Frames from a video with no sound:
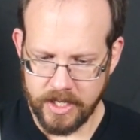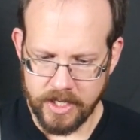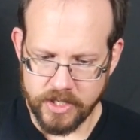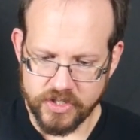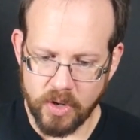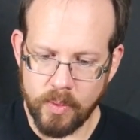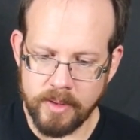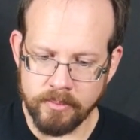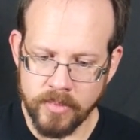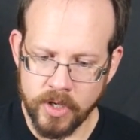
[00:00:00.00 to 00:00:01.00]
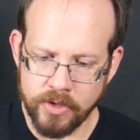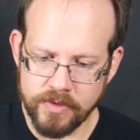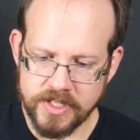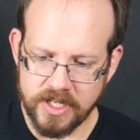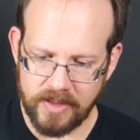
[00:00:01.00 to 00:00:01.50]
So when
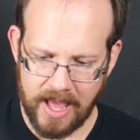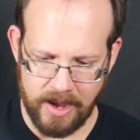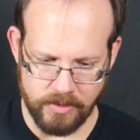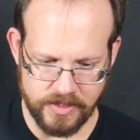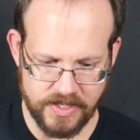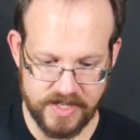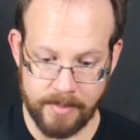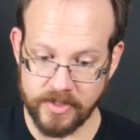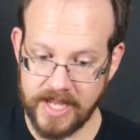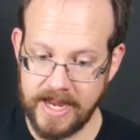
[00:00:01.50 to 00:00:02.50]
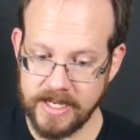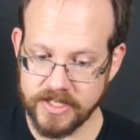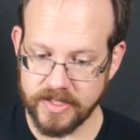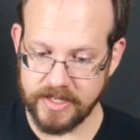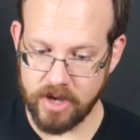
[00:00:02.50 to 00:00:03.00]
murderous clowns
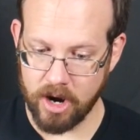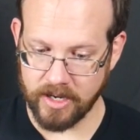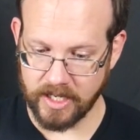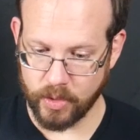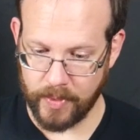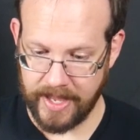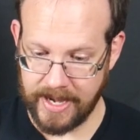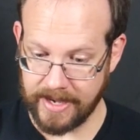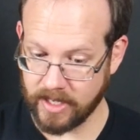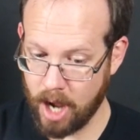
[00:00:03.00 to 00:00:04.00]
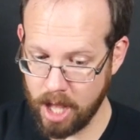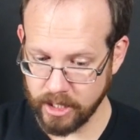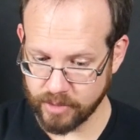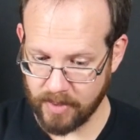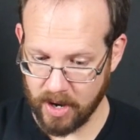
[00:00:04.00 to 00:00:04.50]
simultaneously target Quinn at a
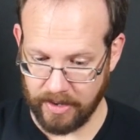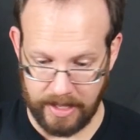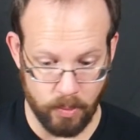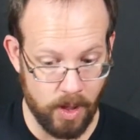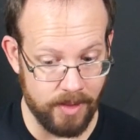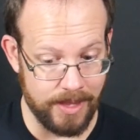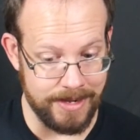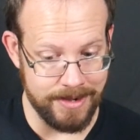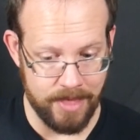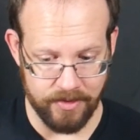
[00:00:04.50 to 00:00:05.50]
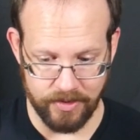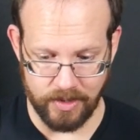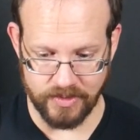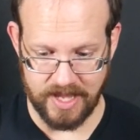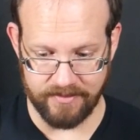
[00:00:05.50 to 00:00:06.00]
college party while another
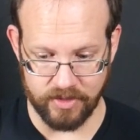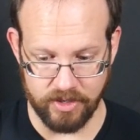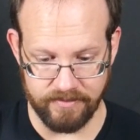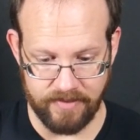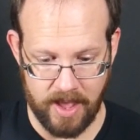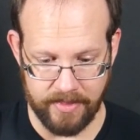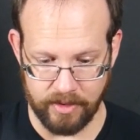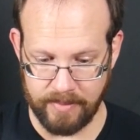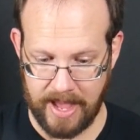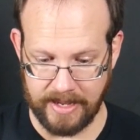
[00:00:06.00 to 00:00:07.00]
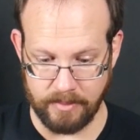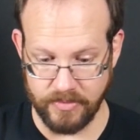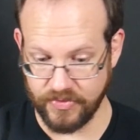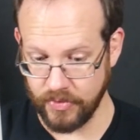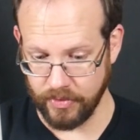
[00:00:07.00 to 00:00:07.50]
goes after her father back in
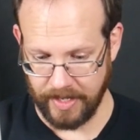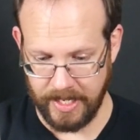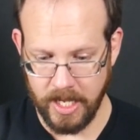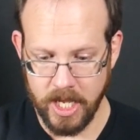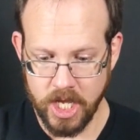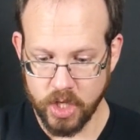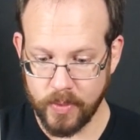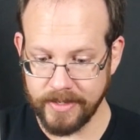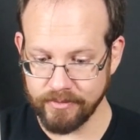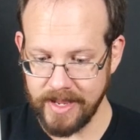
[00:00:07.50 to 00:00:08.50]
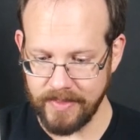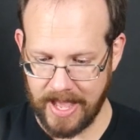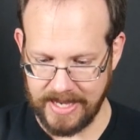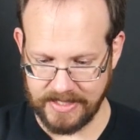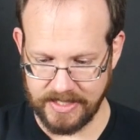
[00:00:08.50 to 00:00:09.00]
Missouri, Quinn
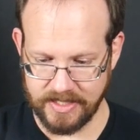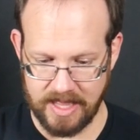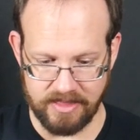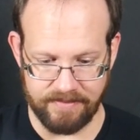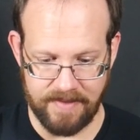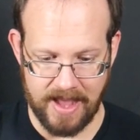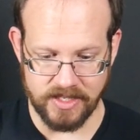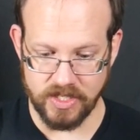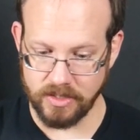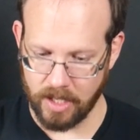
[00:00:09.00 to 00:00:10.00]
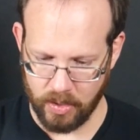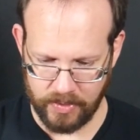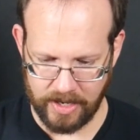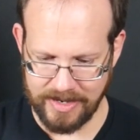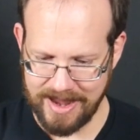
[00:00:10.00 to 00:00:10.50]
realizes that the facts
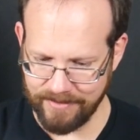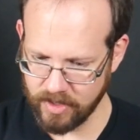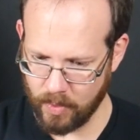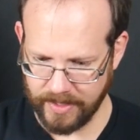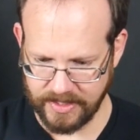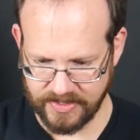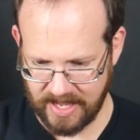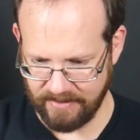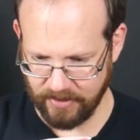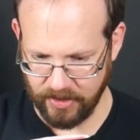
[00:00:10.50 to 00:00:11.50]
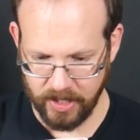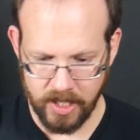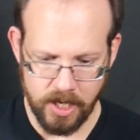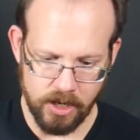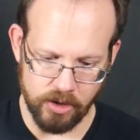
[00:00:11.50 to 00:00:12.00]
alone are never going to save her.
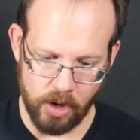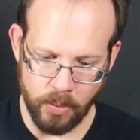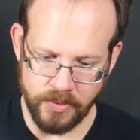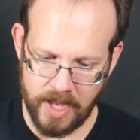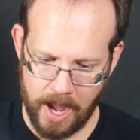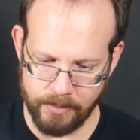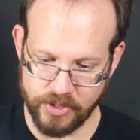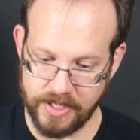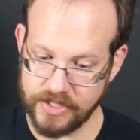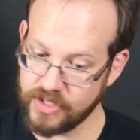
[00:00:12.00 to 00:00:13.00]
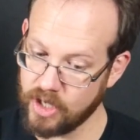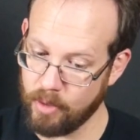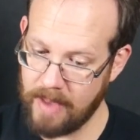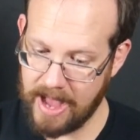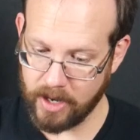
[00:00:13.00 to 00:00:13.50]
Her only option is to
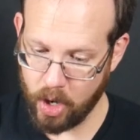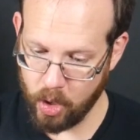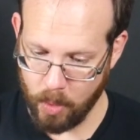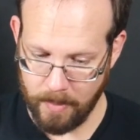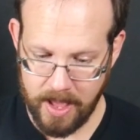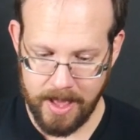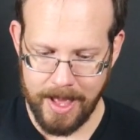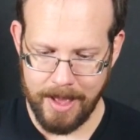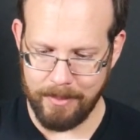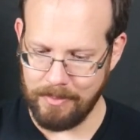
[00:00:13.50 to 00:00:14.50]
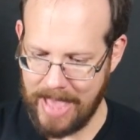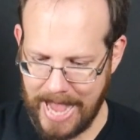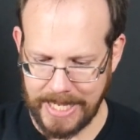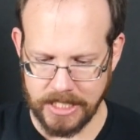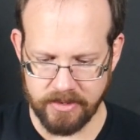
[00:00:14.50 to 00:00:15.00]
go back home,
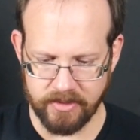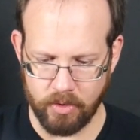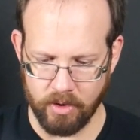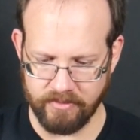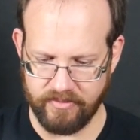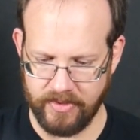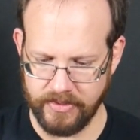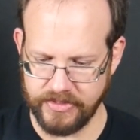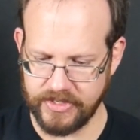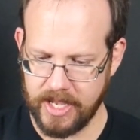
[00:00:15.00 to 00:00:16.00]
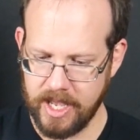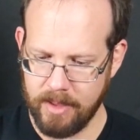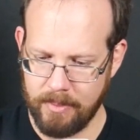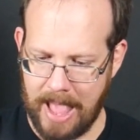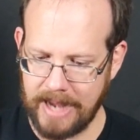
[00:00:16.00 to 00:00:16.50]
back into the cornfields,
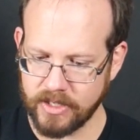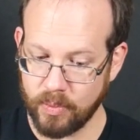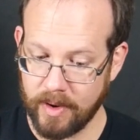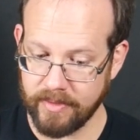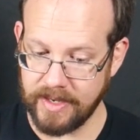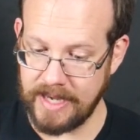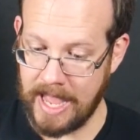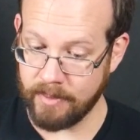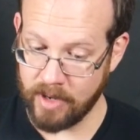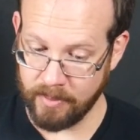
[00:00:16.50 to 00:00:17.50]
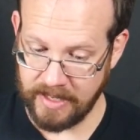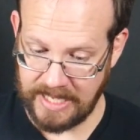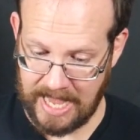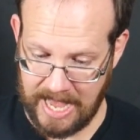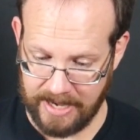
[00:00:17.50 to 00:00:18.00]
back to where the nightmare
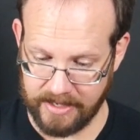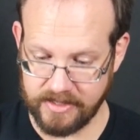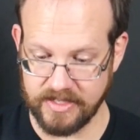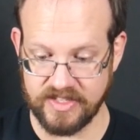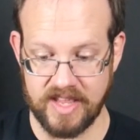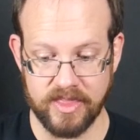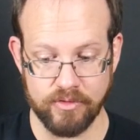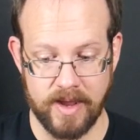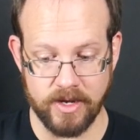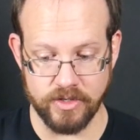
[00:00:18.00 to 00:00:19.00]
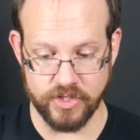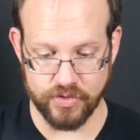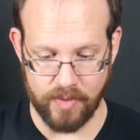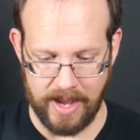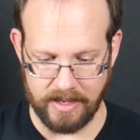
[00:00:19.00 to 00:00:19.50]
began, to set the record
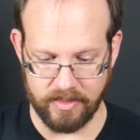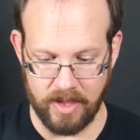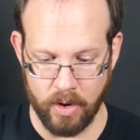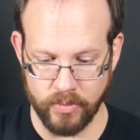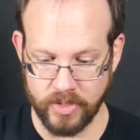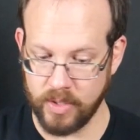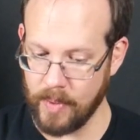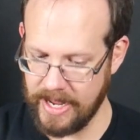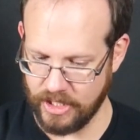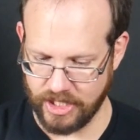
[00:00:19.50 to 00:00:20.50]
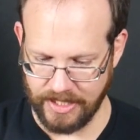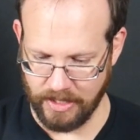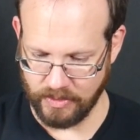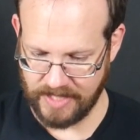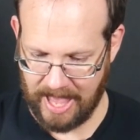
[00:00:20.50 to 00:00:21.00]
straight the only way she
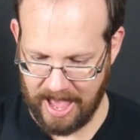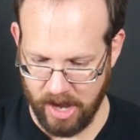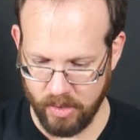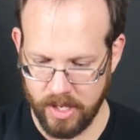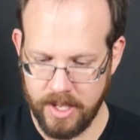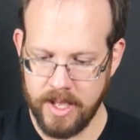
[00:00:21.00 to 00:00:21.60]
knows how.